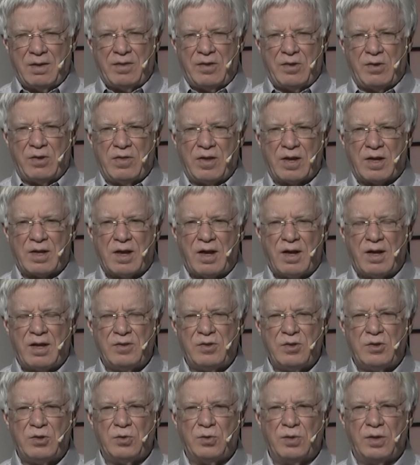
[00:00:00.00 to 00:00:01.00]
They're the
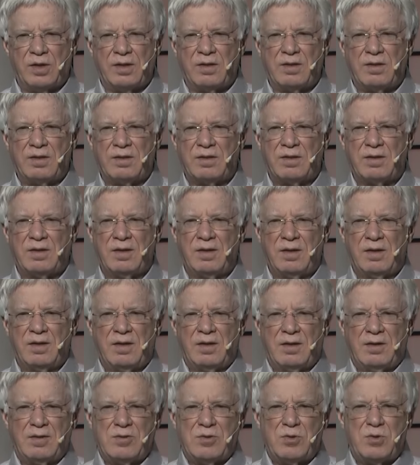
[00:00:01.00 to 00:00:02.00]
conduit
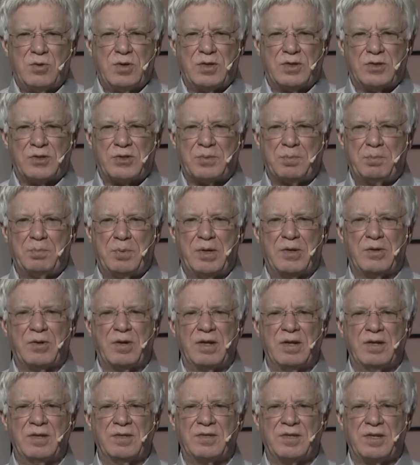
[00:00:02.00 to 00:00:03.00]
to
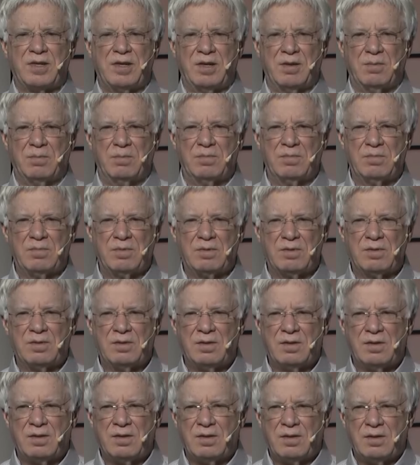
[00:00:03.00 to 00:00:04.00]
experience
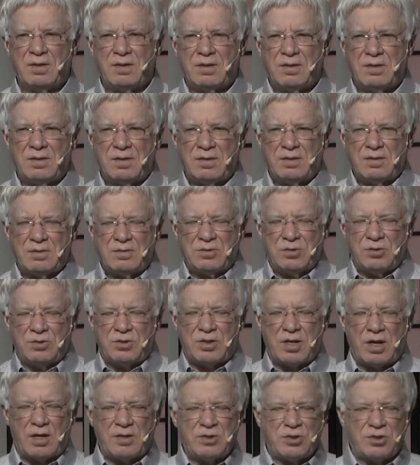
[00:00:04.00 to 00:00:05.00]
Him, to
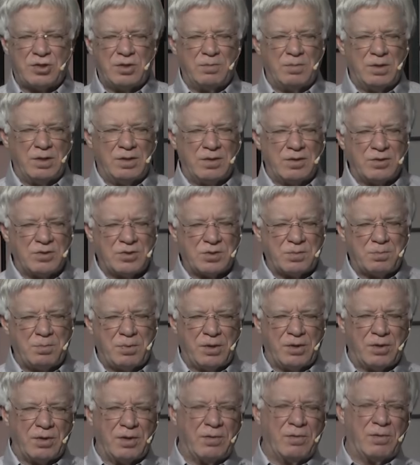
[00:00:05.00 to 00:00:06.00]
touch Him in the
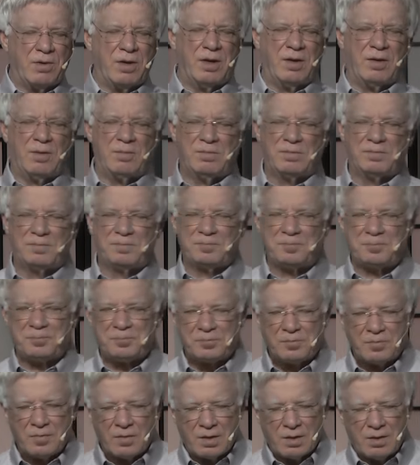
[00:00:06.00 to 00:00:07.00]
spirit realm,
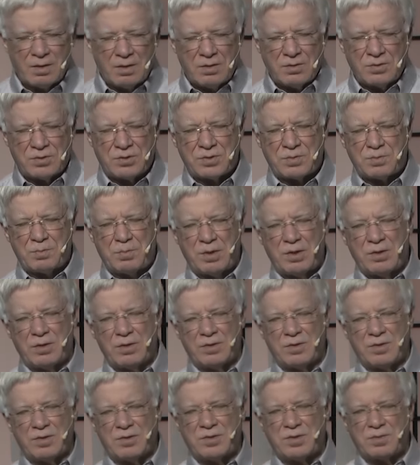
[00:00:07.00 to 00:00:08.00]
spirit to